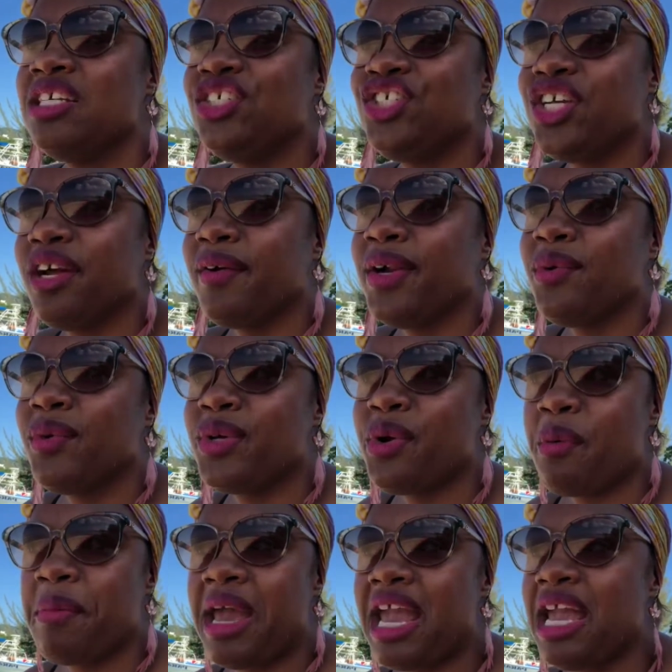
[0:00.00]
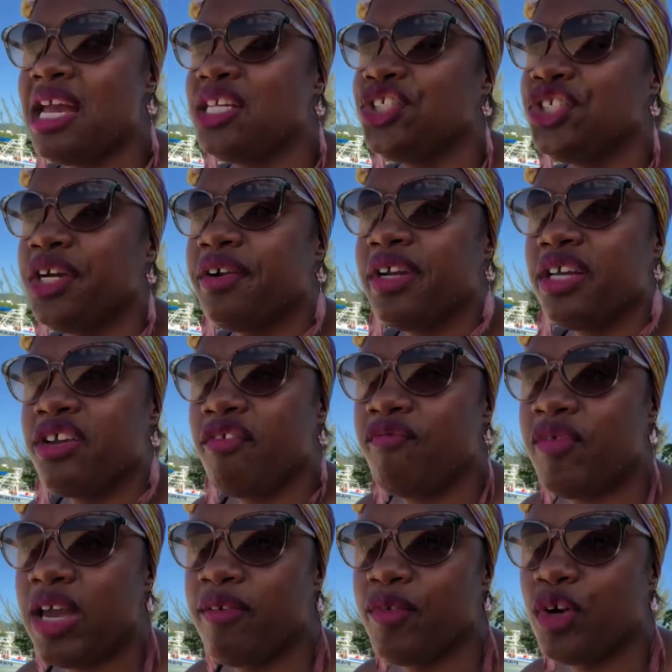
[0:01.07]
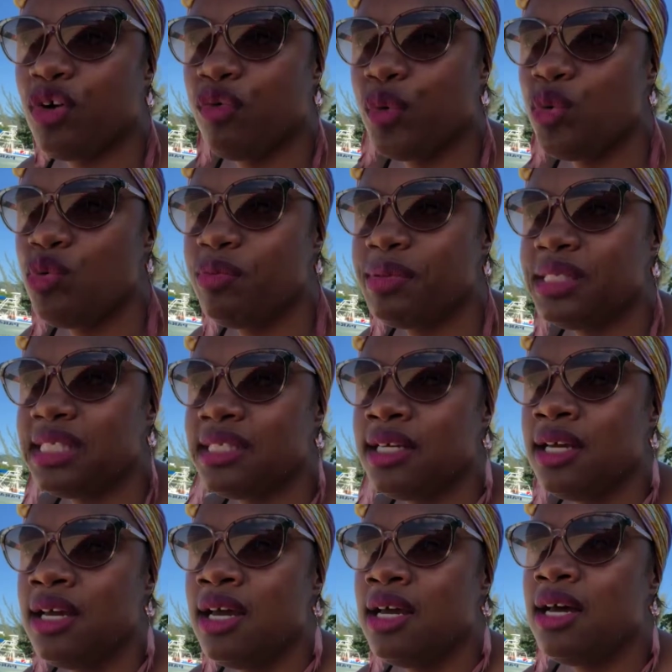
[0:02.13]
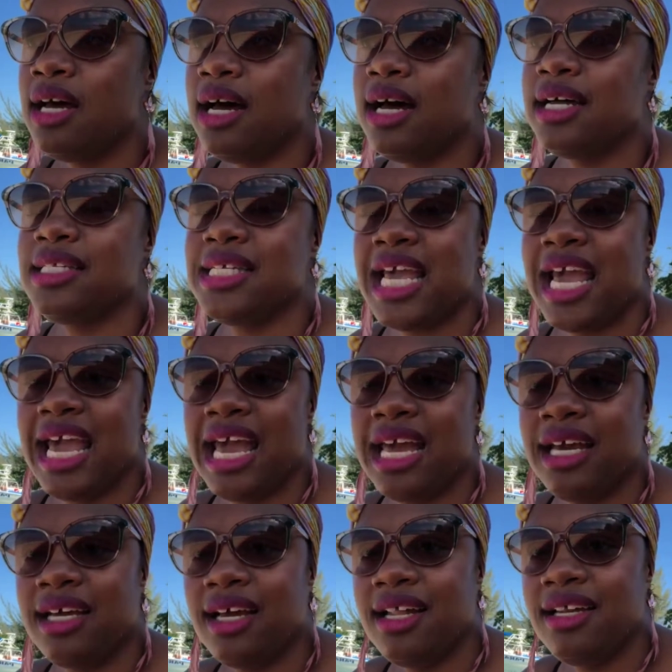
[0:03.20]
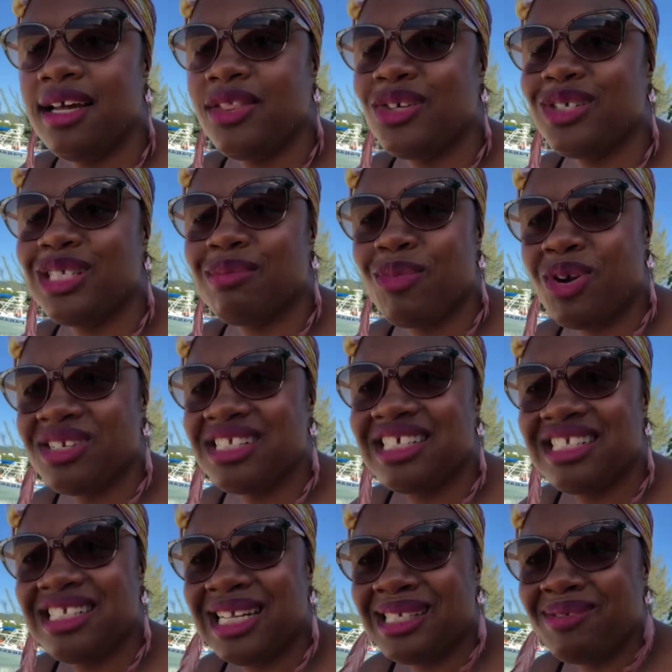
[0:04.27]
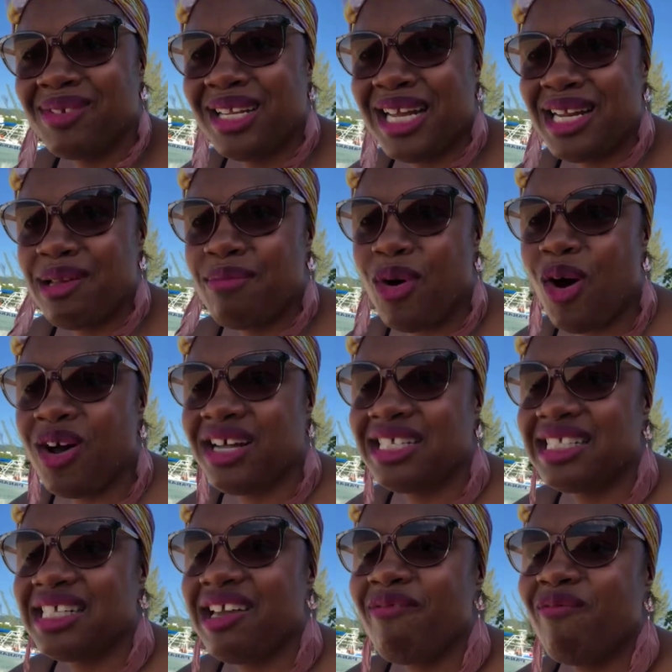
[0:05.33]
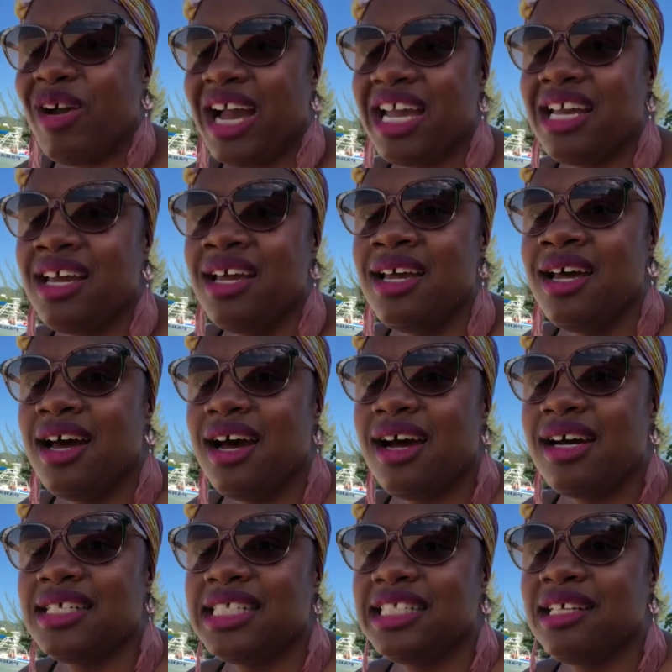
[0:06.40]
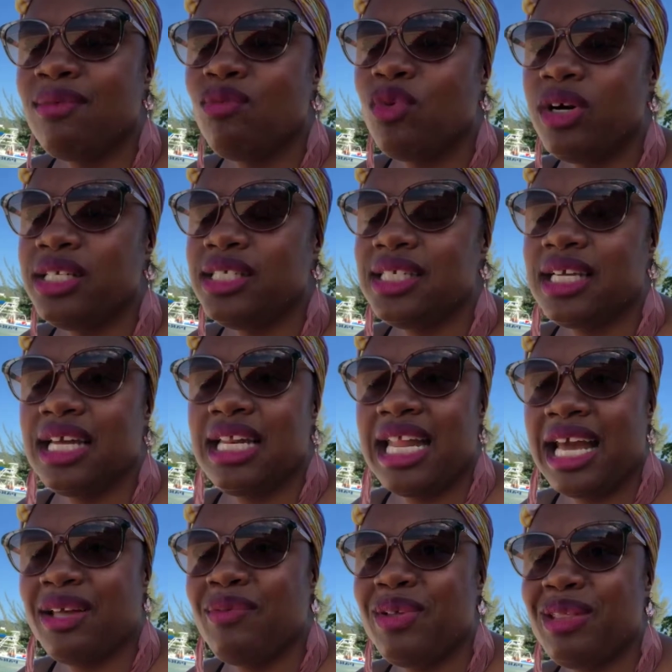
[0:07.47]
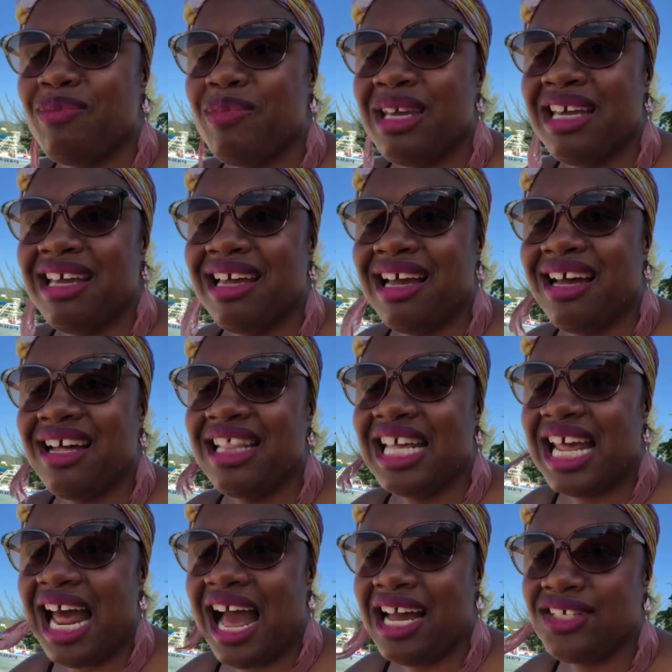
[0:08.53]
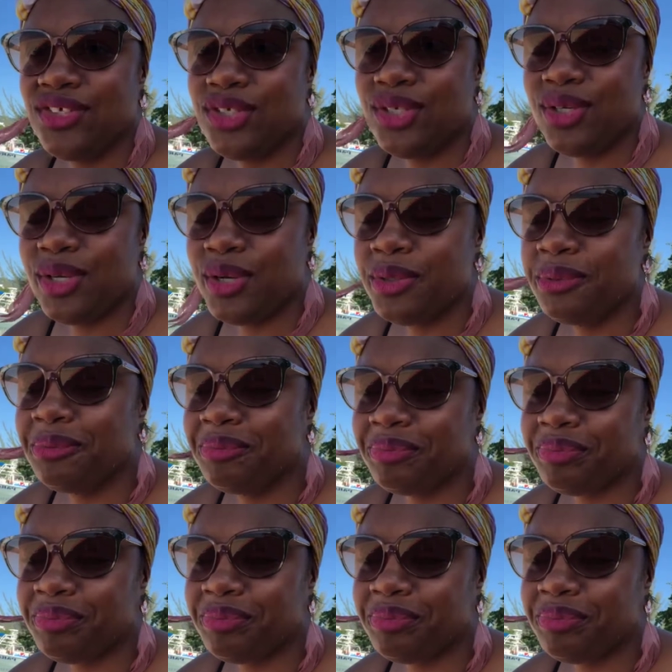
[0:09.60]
Share it on your page. Share it in your favorite groups. Tag another smart, successful lady boss. Invite someone to connect with me that I should know.